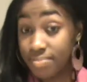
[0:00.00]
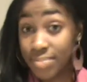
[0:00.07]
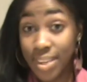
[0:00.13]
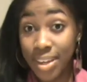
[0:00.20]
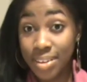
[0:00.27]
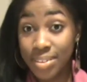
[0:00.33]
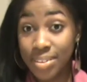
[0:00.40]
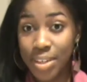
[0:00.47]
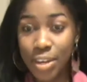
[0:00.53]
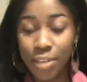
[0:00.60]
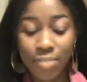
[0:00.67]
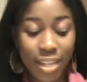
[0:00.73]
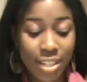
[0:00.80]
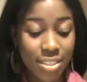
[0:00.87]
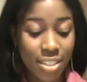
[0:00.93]
Yeah,
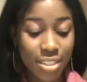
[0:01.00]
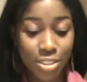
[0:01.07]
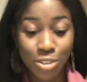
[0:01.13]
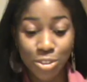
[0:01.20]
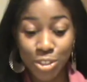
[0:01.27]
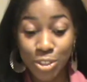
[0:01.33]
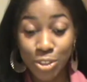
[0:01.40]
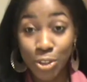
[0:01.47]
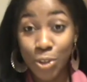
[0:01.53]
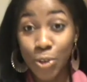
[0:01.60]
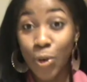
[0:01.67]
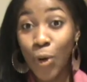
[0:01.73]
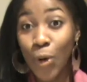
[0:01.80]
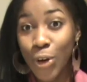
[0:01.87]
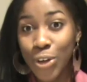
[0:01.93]
if that's necessary to
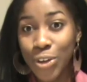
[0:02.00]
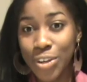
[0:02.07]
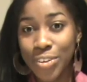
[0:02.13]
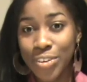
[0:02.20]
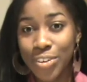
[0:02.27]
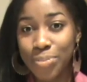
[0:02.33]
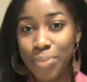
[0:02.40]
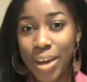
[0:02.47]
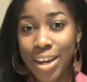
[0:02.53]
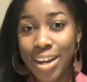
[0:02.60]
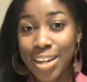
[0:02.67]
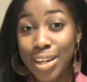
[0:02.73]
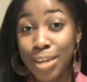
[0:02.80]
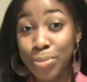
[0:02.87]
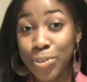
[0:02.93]
you, or you can just buy
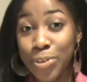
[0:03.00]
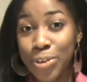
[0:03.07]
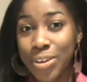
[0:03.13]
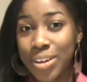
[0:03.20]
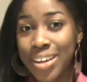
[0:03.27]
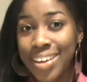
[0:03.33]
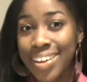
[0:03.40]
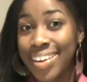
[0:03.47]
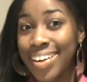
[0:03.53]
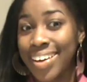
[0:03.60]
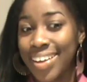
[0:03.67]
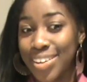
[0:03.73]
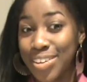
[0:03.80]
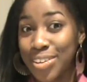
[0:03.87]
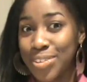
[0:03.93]
an adapter
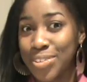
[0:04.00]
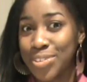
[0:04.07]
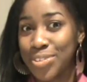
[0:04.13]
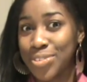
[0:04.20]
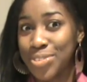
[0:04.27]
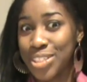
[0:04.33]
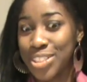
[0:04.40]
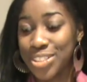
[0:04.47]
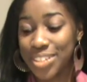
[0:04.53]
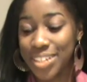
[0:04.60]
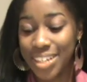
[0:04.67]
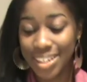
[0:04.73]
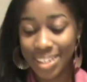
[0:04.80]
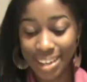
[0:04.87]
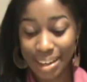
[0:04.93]
and you can still reach your
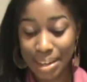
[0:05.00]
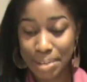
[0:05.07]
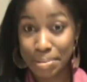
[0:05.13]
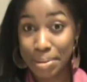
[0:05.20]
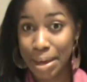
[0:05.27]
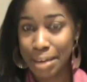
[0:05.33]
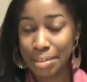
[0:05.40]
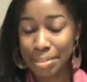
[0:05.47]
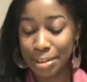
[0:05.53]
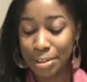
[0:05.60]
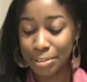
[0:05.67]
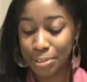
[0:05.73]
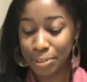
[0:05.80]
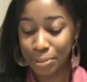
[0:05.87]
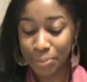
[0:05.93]
hair. I think
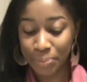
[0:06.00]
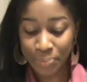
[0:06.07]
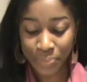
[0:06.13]
so.